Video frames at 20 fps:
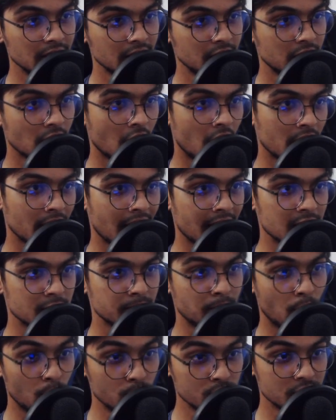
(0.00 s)
Dog has
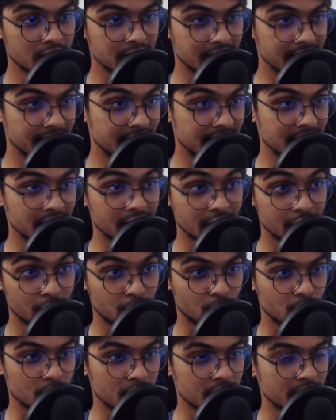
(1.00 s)
posted this
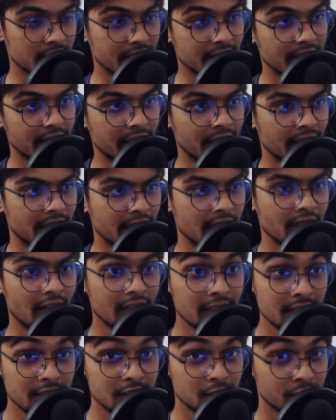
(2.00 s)
interesting thing here,
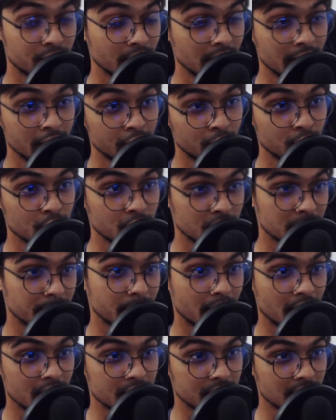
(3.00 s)
and this is really interesting
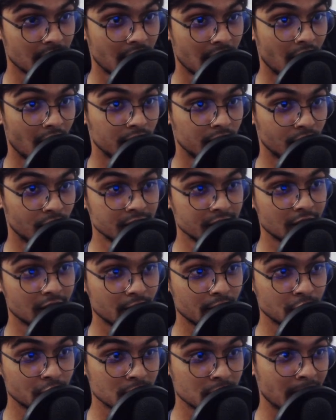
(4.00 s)
because 4th
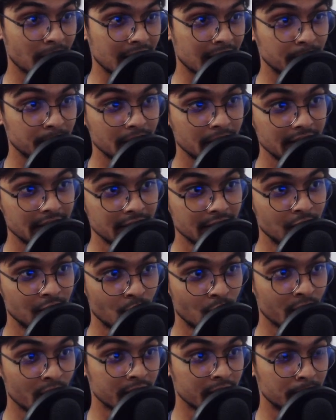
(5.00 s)
generation might be
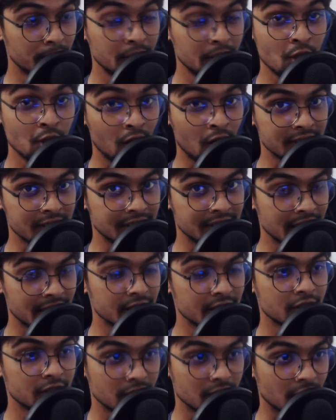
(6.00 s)
going beyond
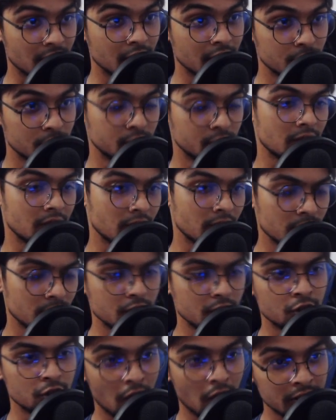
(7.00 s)
6 GHz, which I've
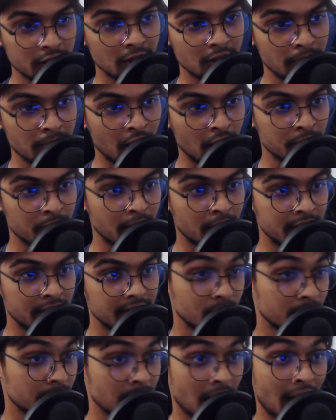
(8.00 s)
already talked about, but
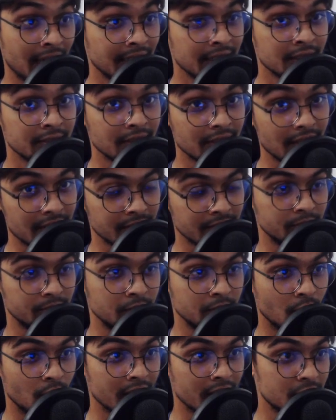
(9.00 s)
I didn't
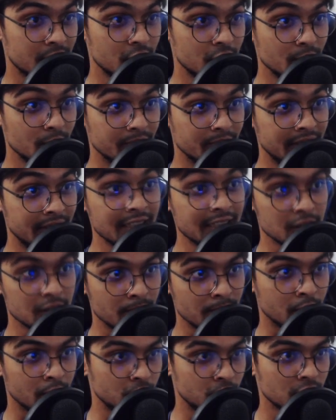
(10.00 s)
assume this
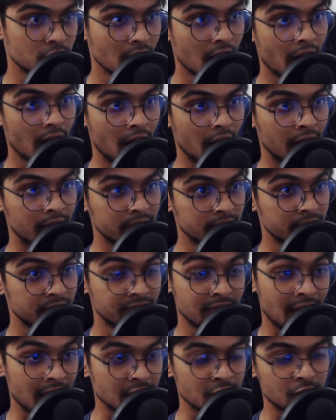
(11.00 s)
much
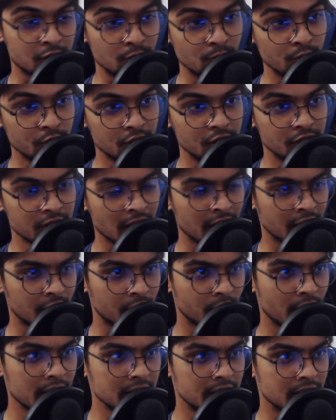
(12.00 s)
faster, which is kind of
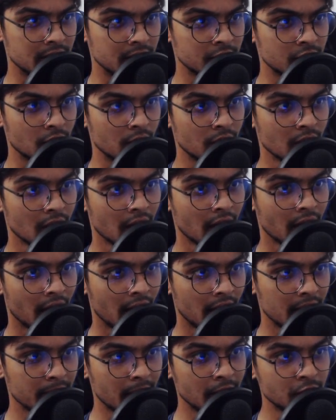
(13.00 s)
crazy. So
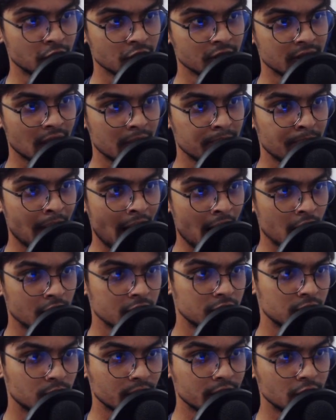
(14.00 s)
he mentions that
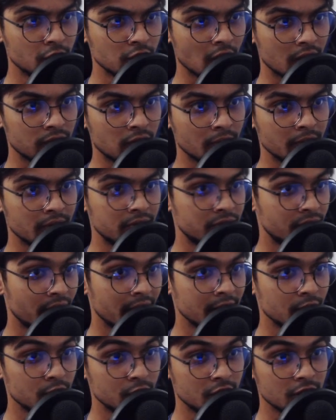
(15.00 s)
BIOS screenshot from a
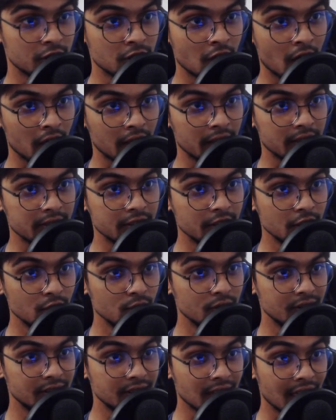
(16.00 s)
friend who just got a
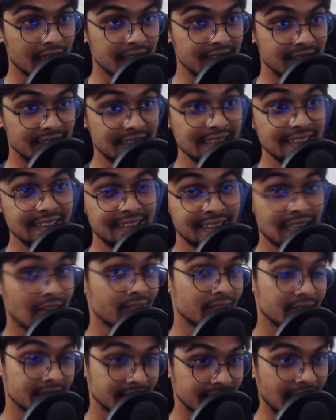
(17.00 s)
new
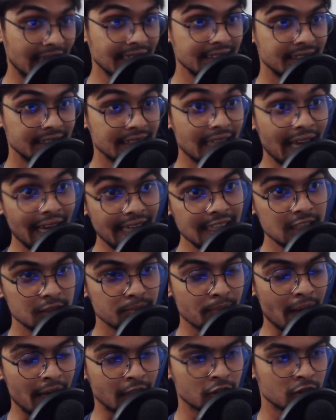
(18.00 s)
Z790 Ace
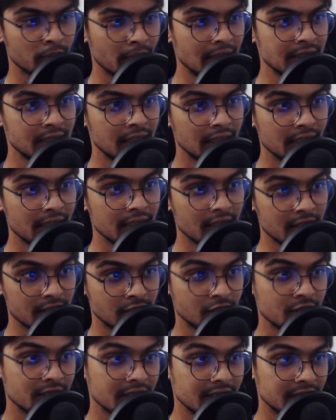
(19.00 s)
Max. So basically,
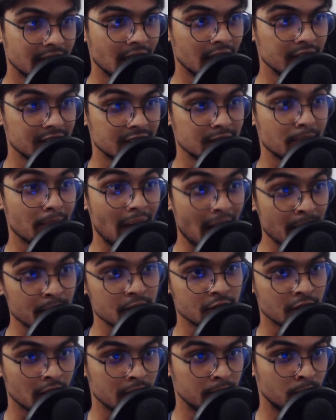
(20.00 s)
as you can tell, this is an
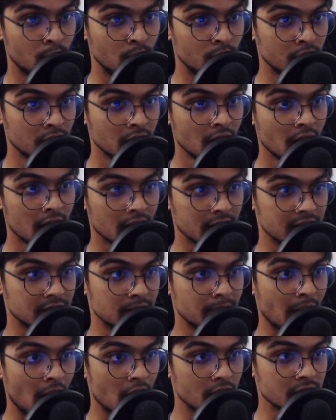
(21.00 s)
MSI board because
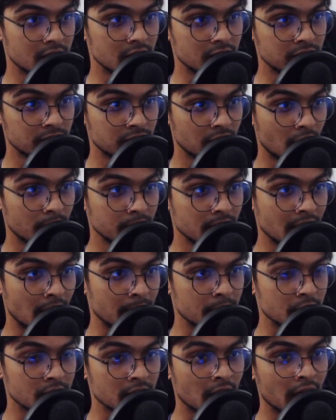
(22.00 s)
the BIOS is from the
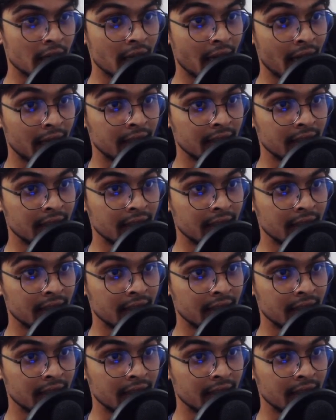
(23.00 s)
MSI, and